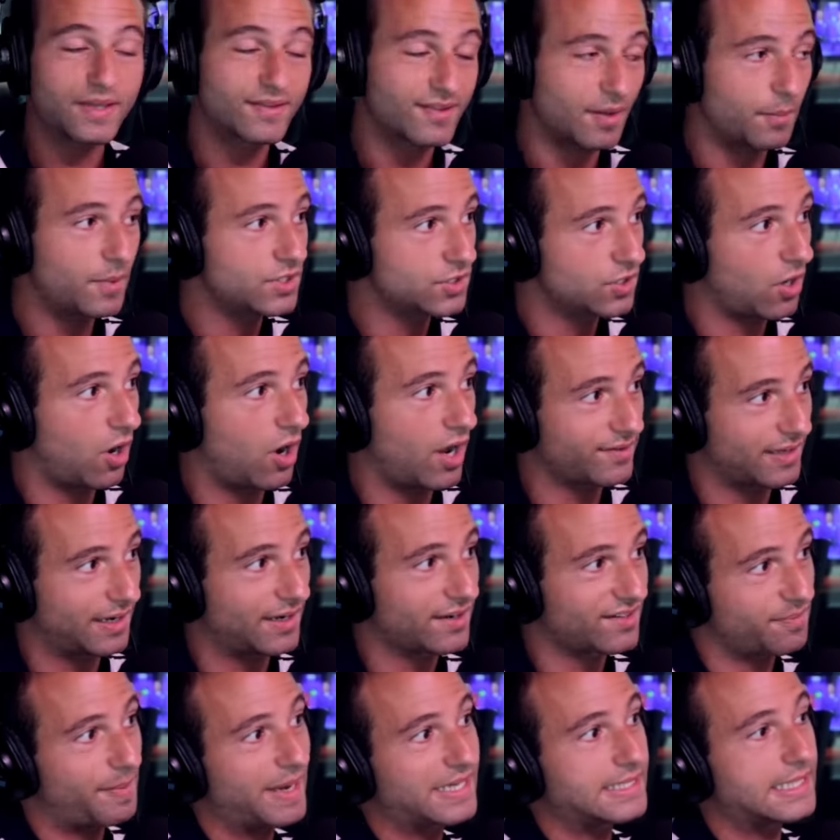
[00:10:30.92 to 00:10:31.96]
When someone dies
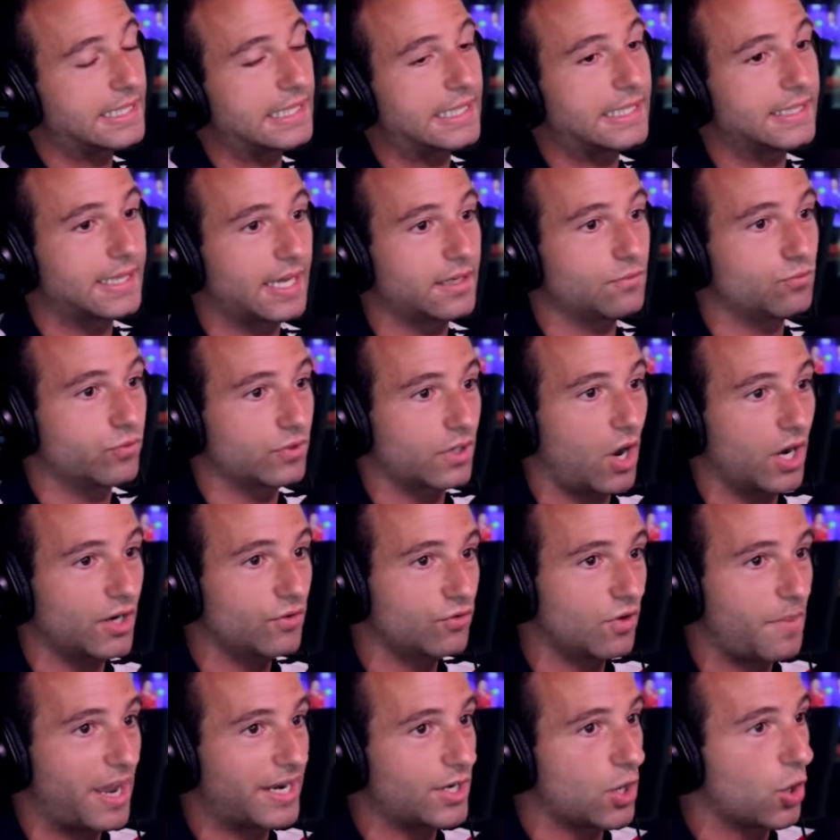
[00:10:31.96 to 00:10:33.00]
unexpectedly, they kind
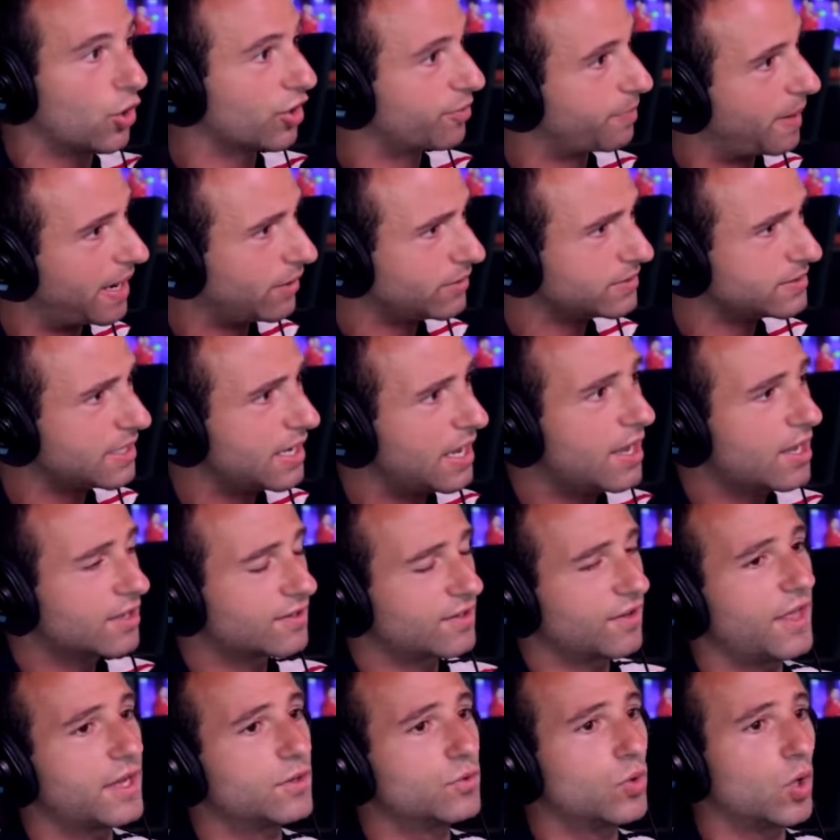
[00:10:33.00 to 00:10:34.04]
of remain earthbound,
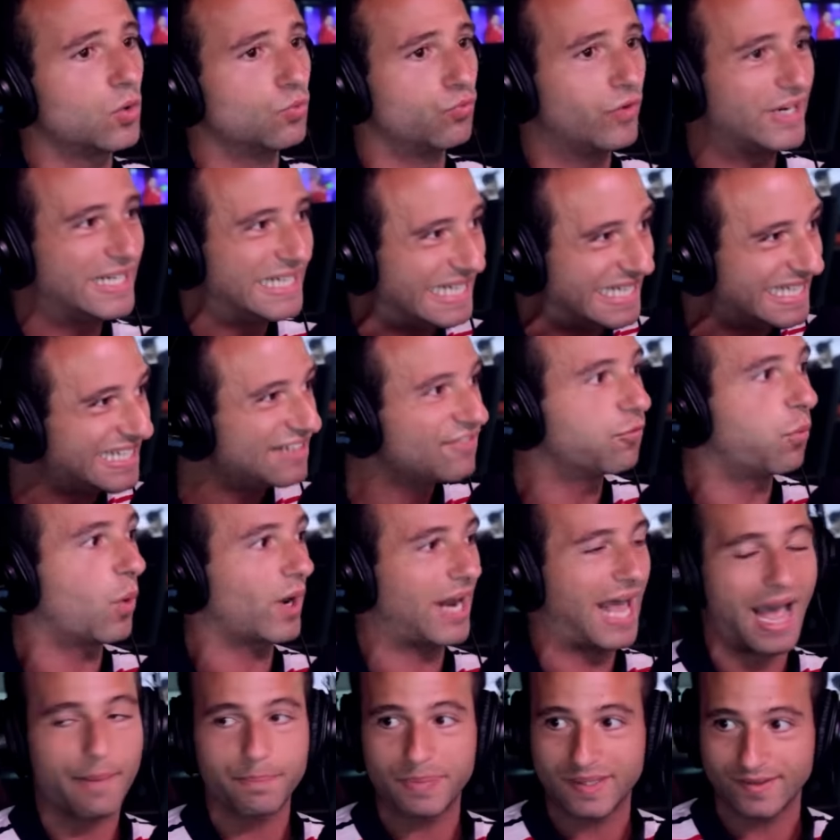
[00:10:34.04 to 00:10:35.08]
so they relive what
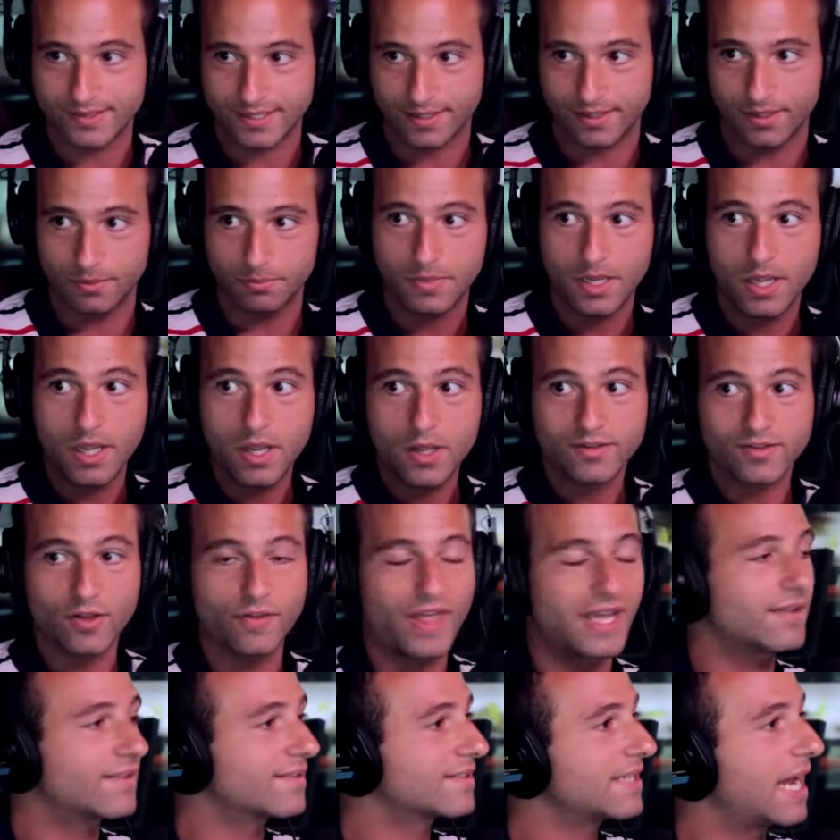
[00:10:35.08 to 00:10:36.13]
happens to them. So
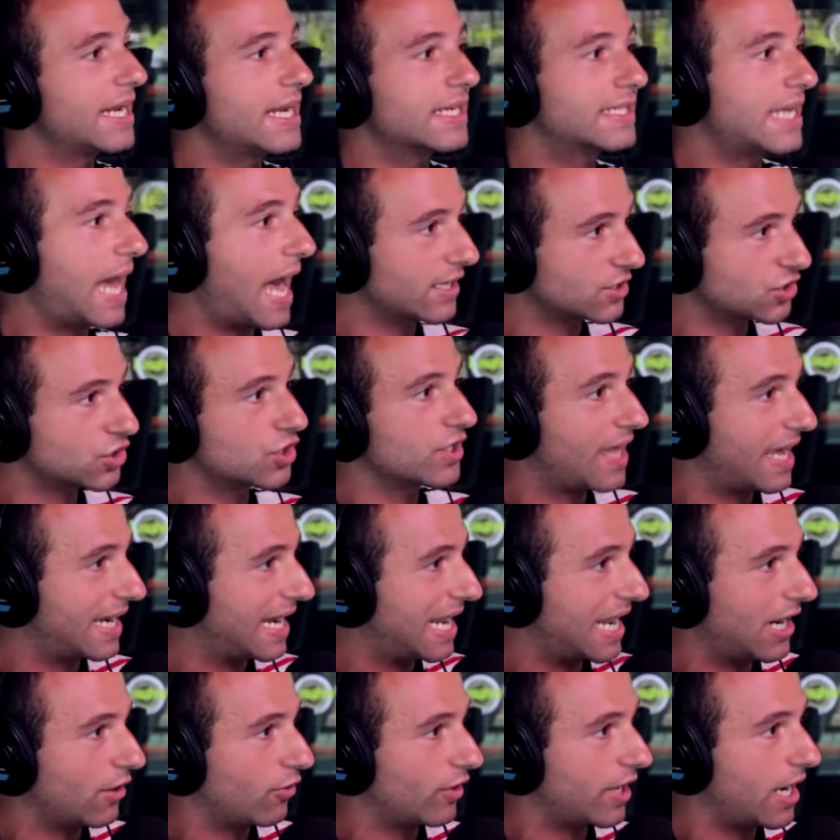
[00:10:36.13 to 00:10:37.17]
they stay attached to that
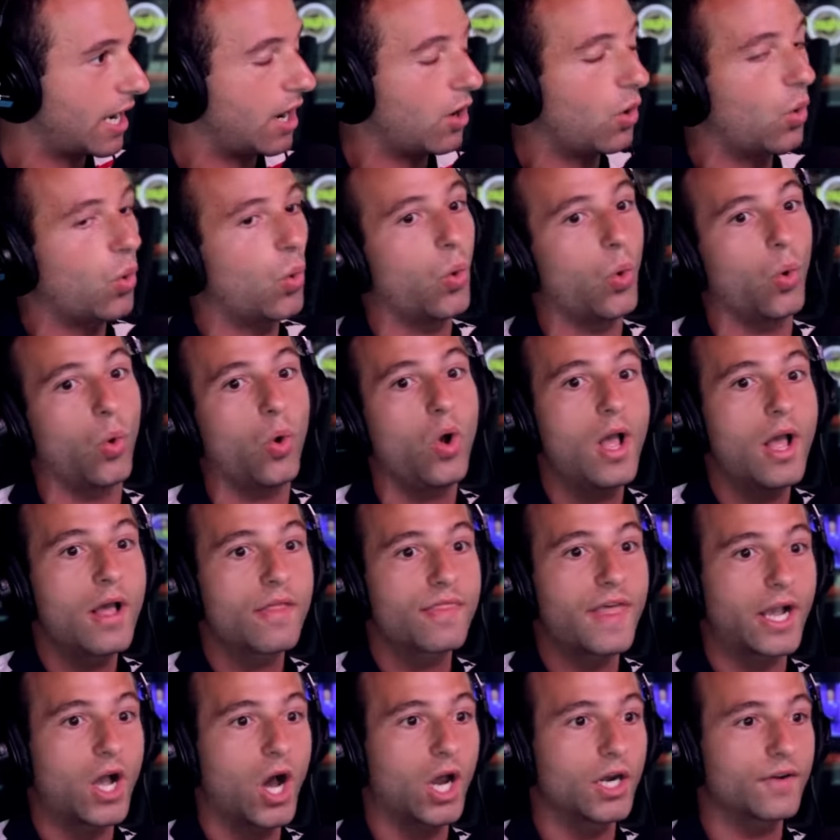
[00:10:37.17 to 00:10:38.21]
area, or
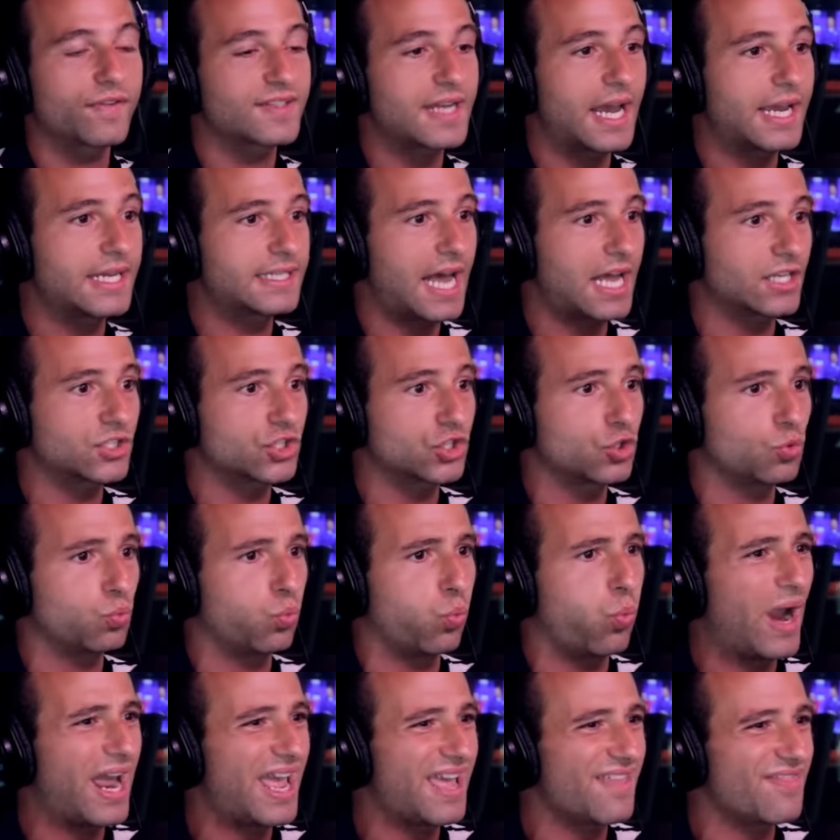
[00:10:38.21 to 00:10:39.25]
they kind of stay attached to
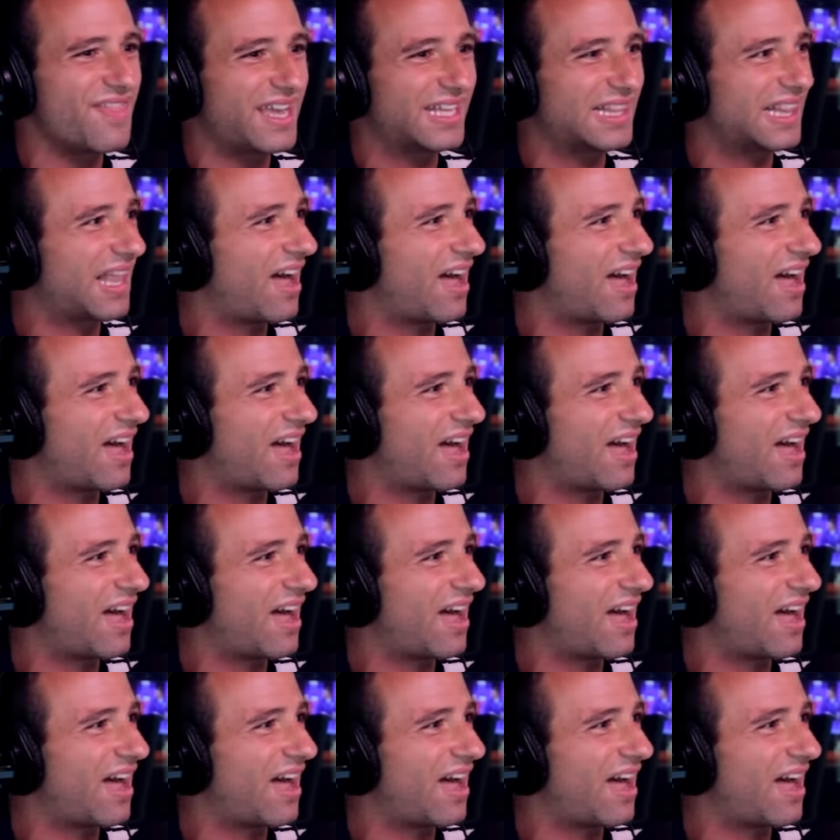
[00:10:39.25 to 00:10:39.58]
where they